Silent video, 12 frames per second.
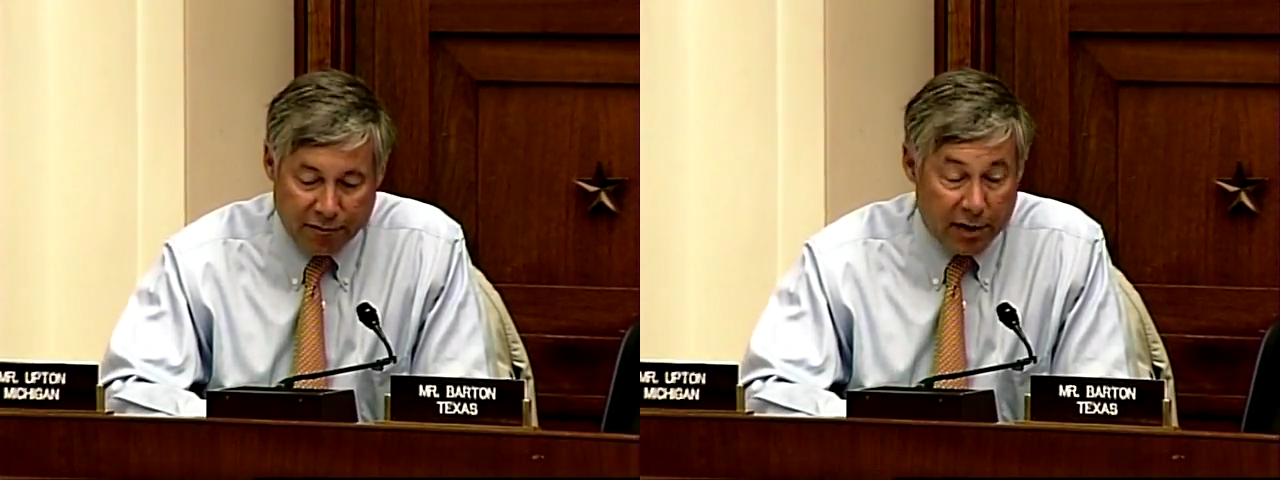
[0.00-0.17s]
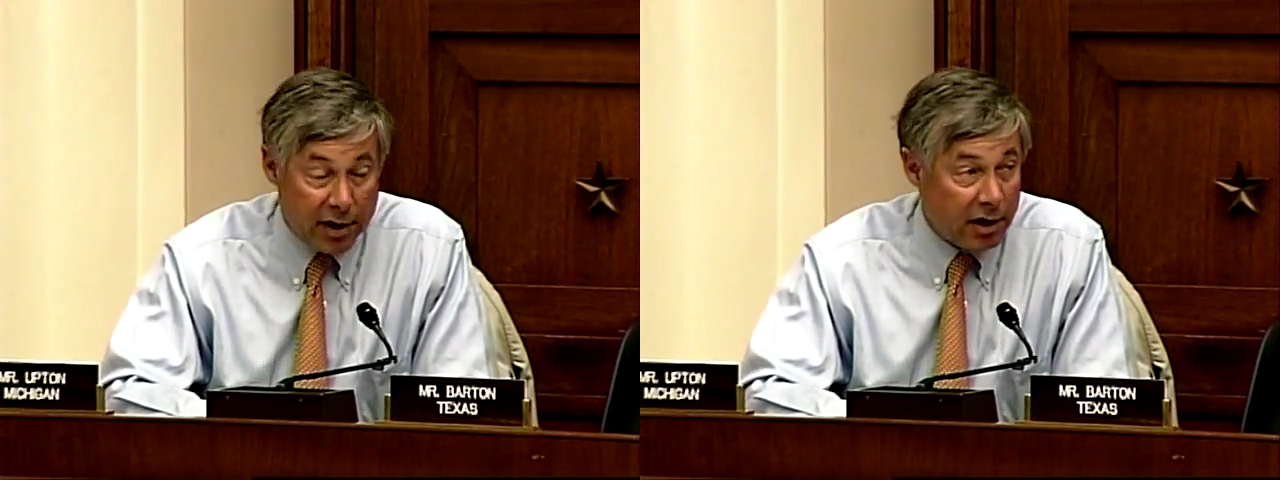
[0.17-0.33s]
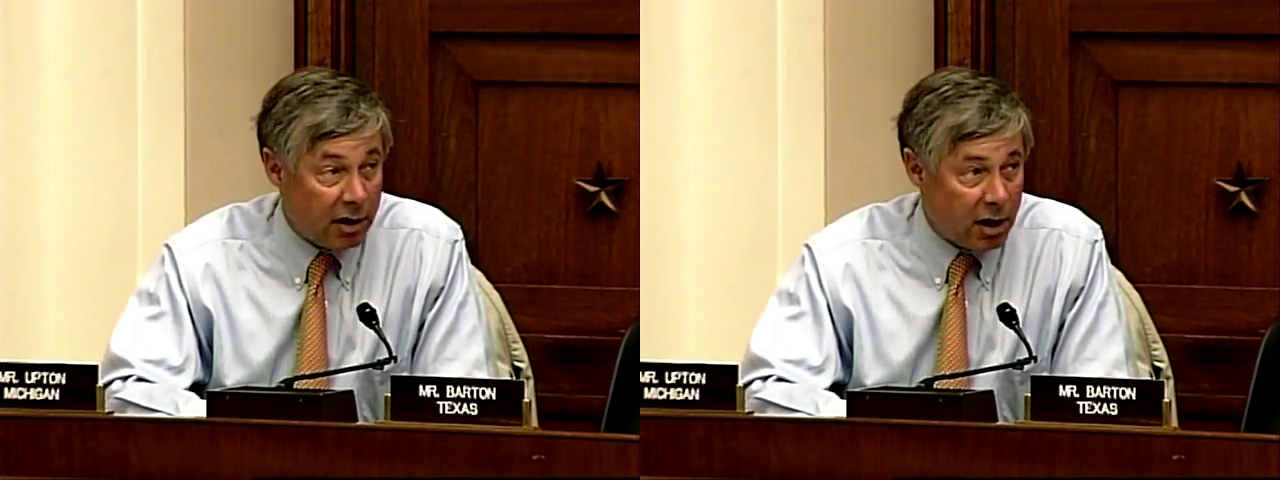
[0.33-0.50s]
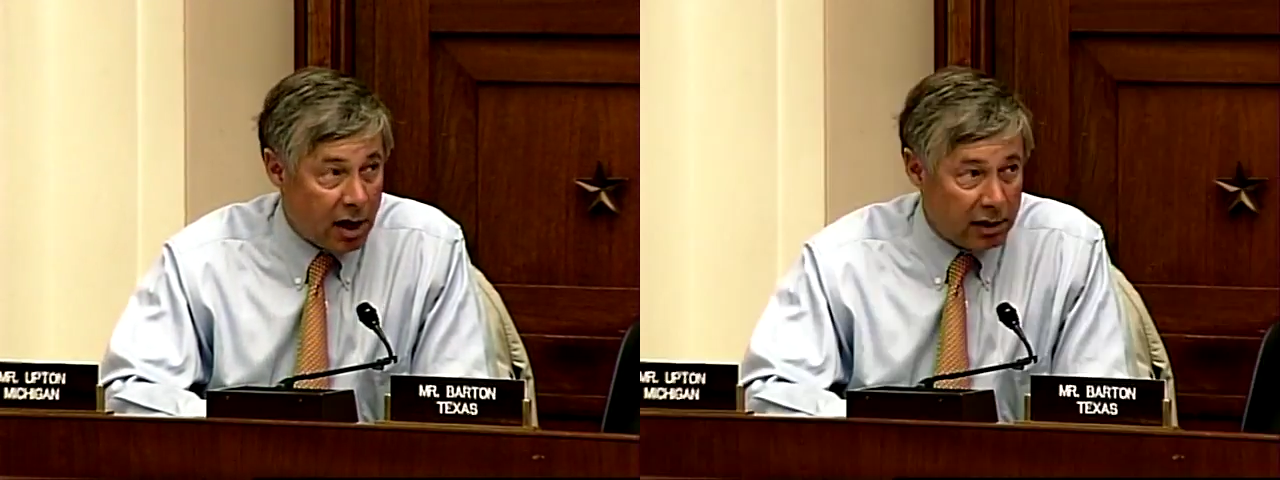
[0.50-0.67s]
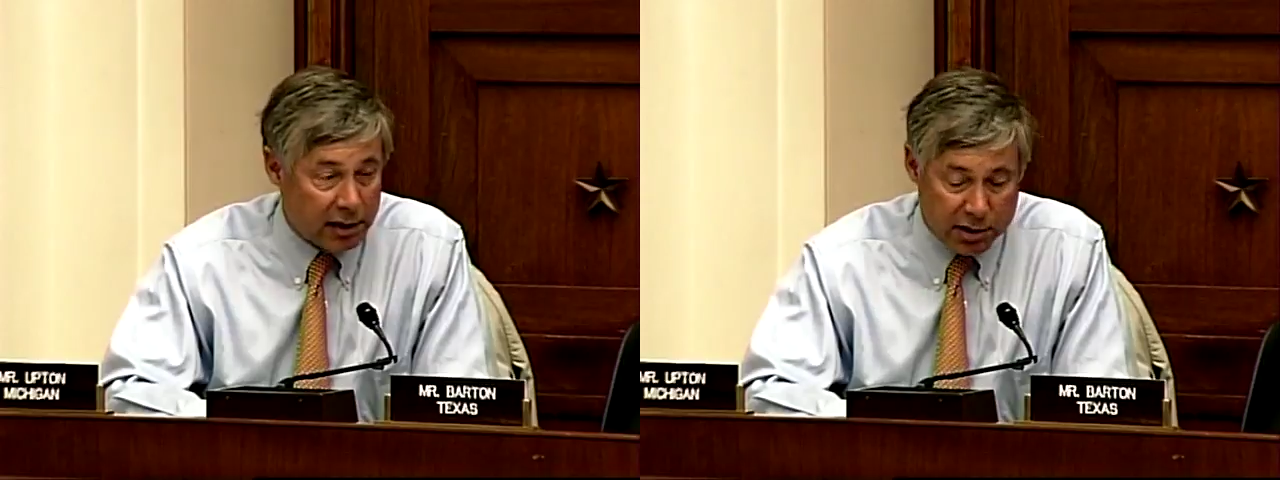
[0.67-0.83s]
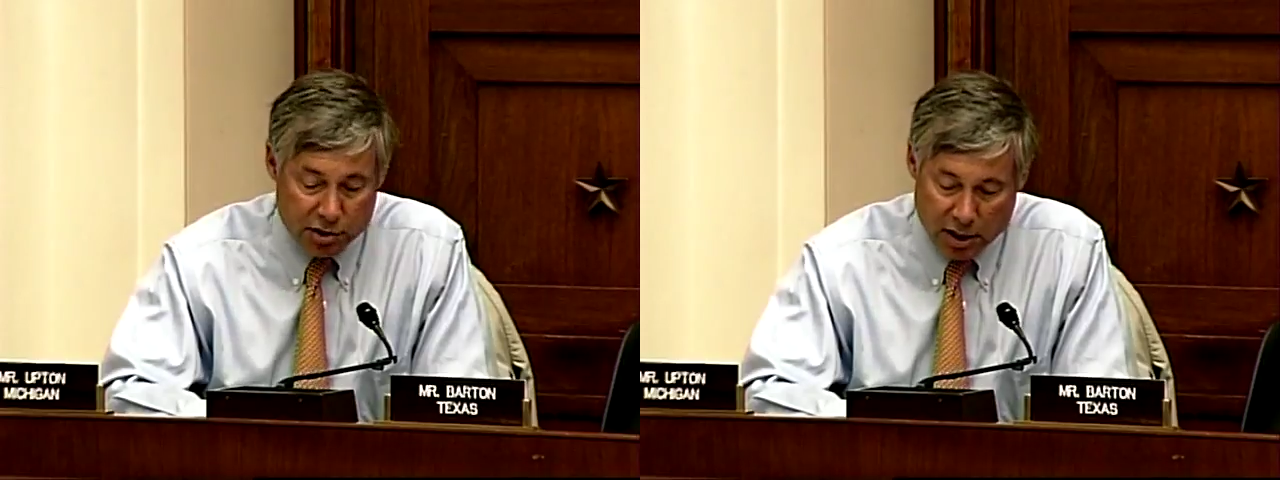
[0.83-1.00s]
friend and
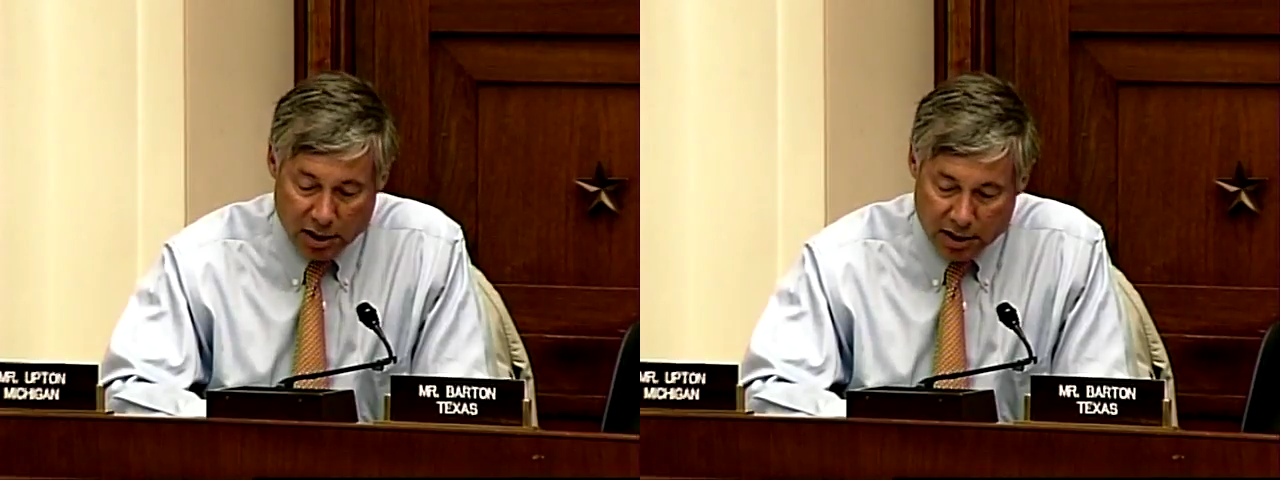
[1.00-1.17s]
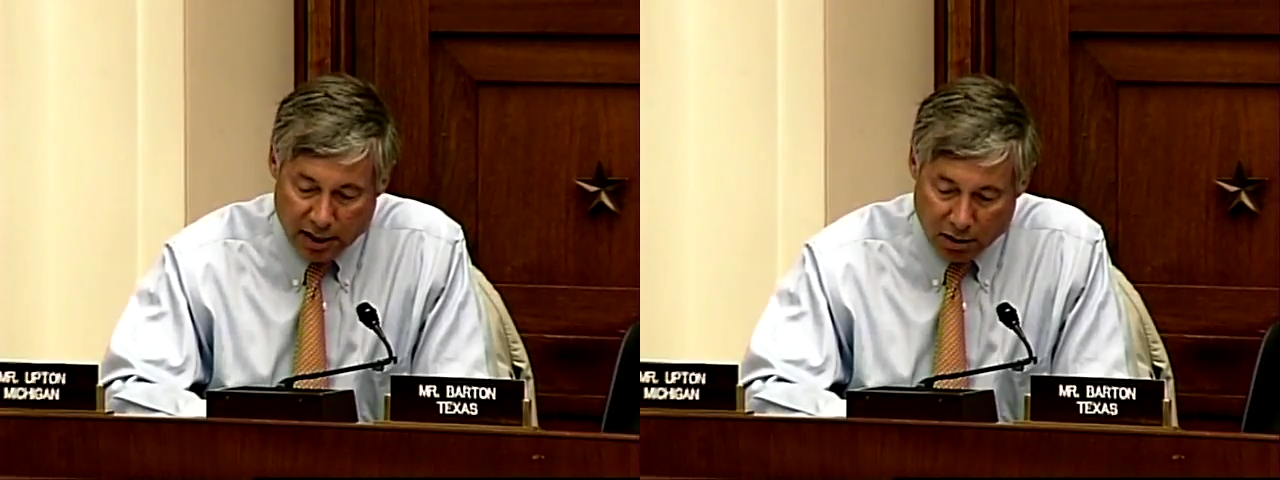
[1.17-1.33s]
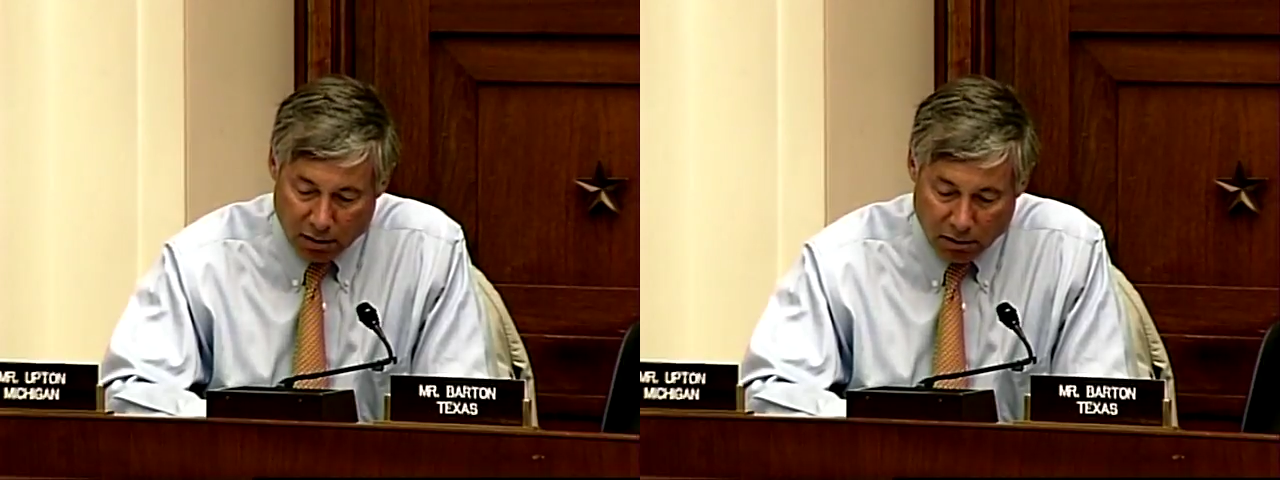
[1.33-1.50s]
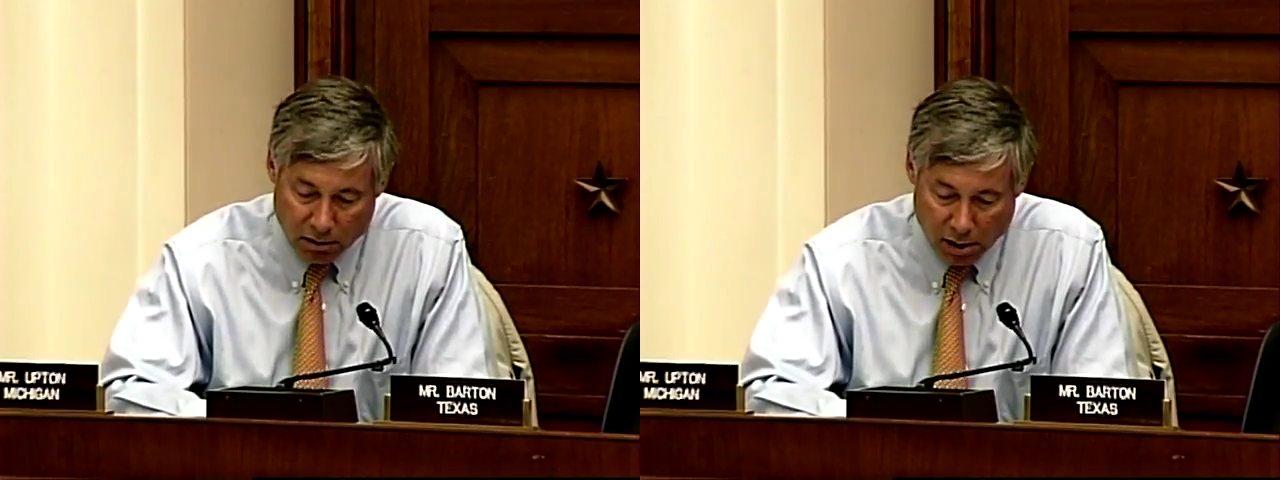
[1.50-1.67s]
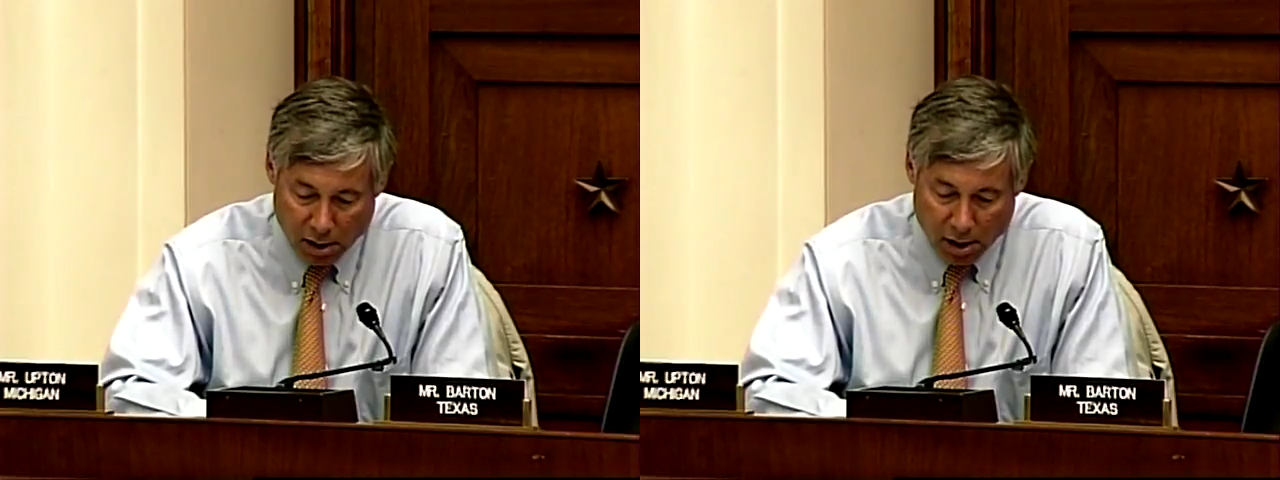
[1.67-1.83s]
colleague John Dingell